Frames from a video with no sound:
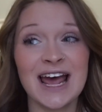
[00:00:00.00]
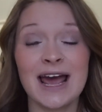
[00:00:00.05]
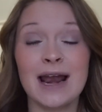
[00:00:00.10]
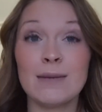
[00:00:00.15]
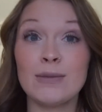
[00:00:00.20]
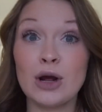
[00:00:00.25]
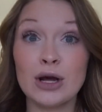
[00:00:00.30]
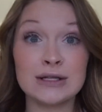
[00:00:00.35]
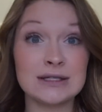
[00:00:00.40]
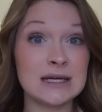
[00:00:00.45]
And
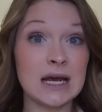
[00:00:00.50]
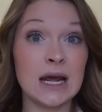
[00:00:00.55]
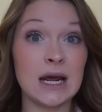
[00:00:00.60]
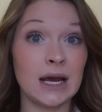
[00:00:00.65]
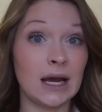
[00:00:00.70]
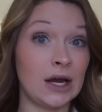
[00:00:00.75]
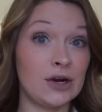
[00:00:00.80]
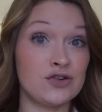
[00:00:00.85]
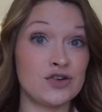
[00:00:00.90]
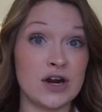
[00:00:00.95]
I'm not
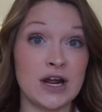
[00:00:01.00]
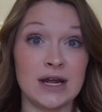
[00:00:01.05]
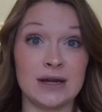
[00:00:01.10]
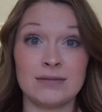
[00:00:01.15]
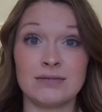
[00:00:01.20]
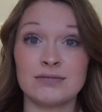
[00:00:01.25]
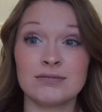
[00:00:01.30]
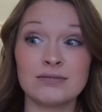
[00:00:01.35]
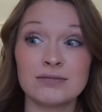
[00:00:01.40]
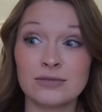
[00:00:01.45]
saying I
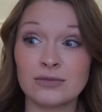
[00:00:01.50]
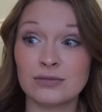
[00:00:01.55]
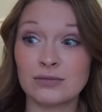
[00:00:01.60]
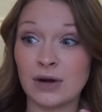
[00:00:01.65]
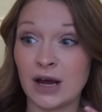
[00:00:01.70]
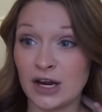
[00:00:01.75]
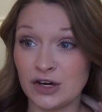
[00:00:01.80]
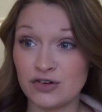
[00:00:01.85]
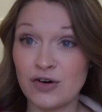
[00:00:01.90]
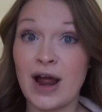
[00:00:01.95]

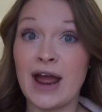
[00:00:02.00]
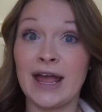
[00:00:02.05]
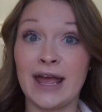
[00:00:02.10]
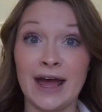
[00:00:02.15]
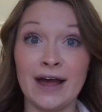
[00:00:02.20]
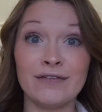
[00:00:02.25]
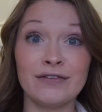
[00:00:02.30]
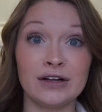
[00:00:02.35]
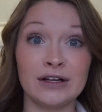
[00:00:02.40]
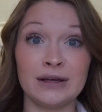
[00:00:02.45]
drank
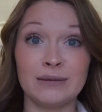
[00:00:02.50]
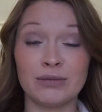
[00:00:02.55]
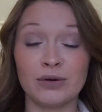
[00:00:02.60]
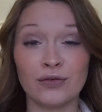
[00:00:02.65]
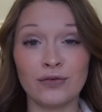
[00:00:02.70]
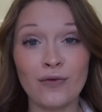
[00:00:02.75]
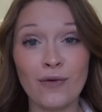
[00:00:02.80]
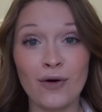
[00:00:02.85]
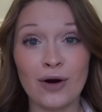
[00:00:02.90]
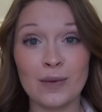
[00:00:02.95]
heavily
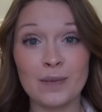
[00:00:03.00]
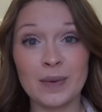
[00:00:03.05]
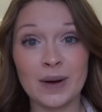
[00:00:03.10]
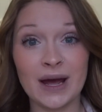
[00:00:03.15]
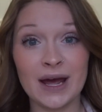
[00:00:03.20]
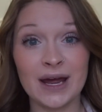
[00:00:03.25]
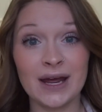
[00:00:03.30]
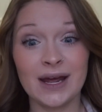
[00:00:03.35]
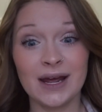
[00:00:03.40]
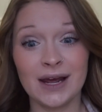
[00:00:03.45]
before,
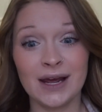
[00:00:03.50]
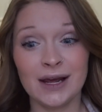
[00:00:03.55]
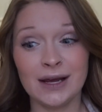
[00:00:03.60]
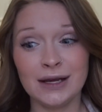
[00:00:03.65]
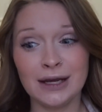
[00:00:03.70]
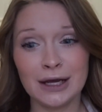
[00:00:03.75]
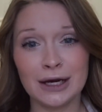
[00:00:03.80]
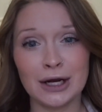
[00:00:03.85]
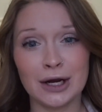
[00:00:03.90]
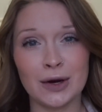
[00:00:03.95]
but
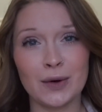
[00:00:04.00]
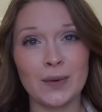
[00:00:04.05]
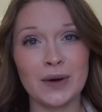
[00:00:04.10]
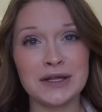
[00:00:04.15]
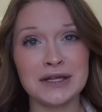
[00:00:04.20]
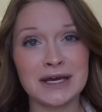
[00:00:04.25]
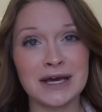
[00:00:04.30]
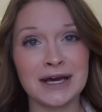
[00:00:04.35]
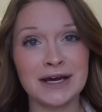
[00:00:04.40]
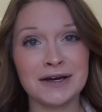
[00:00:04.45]
you know,
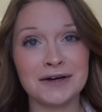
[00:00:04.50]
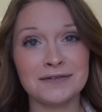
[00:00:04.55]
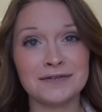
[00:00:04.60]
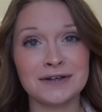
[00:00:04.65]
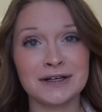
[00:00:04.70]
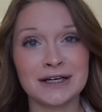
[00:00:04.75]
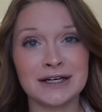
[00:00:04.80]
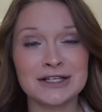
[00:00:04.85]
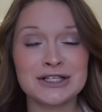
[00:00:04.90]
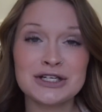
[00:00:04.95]
when you
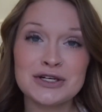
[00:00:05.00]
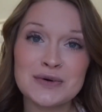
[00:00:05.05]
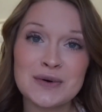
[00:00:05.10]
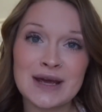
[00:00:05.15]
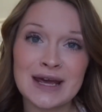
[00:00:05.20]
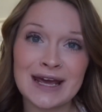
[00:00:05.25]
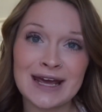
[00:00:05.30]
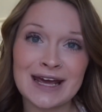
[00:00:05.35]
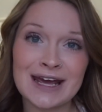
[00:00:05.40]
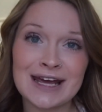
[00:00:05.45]
have 2
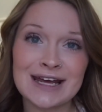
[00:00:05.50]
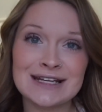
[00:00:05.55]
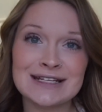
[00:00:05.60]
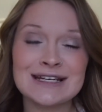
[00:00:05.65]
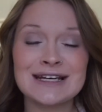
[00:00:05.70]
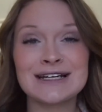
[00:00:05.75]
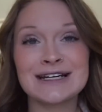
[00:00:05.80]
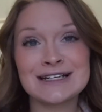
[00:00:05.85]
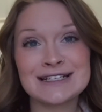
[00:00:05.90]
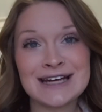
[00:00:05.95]
kids
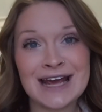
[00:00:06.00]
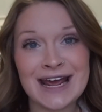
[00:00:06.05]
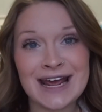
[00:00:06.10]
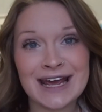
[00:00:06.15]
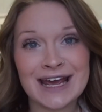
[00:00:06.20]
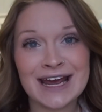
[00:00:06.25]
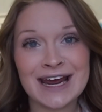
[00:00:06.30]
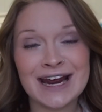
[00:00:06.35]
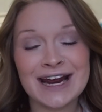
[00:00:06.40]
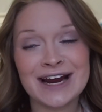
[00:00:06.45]
and a
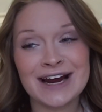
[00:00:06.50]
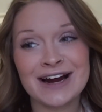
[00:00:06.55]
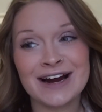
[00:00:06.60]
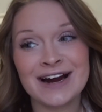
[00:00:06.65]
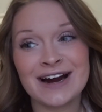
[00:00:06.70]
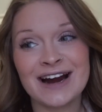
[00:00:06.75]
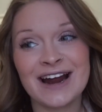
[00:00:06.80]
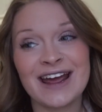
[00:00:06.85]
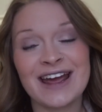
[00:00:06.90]
daycare